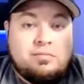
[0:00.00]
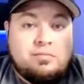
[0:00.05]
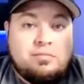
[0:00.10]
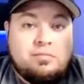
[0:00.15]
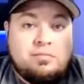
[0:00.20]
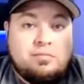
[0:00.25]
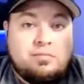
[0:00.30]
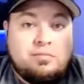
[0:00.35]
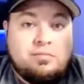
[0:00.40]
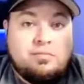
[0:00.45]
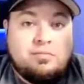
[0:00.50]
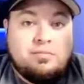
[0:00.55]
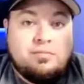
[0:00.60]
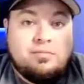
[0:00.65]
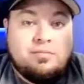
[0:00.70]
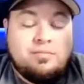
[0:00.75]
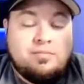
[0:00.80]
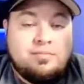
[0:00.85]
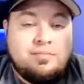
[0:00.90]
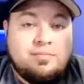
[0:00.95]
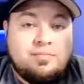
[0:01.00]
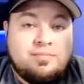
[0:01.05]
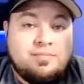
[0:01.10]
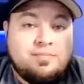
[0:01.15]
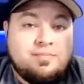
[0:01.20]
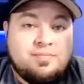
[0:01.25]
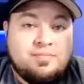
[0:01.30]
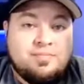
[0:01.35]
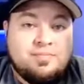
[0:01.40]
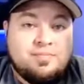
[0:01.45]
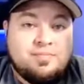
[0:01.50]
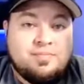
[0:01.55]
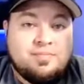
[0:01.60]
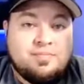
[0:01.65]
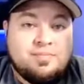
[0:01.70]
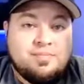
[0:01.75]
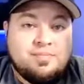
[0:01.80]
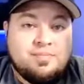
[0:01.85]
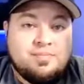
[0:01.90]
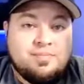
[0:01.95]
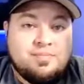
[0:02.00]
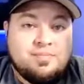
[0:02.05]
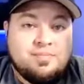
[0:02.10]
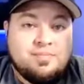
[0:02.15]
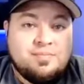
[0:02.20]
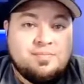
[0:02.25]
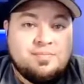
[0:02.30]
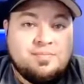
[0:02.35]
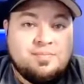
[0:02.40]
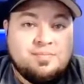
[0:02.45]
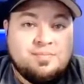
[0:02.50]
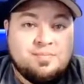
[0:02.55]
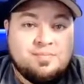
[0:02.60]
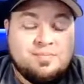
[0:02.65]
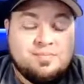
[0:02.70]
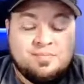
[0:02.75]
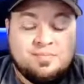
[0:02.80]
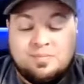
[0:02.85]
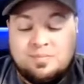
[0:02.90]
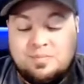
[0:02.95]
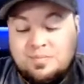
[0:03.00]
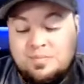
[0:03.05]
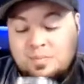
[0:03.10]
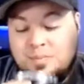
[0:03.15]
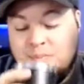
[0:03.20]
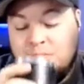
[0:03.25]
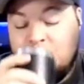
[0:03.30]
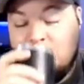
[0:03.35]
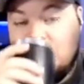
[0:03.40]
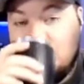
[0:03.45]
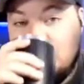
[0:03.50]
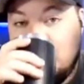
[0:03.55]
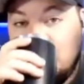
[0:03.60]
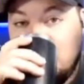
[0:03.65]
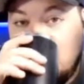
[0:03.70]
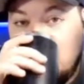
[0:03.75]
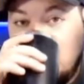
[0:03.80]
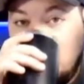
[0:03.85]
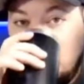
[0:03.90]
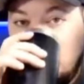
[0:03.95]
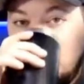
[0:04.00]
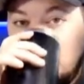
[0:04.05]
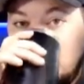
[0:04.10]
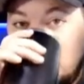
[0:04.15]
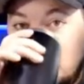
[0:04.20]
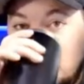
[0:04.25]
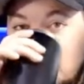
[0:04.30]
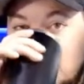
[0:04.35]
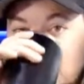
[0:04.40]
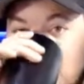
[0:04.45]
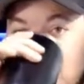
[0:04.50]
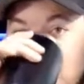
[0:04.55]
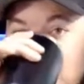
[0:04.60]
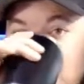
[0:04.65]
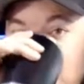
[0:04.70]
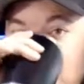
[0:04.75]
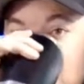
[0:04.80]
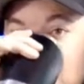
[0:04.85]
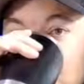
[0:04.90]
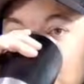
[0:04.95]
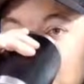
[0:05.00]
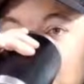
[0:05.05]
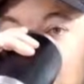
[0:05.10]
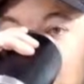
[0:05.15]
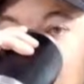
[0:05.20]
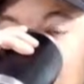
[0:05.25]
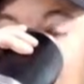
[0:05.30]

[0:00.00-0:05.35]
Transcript: (silent)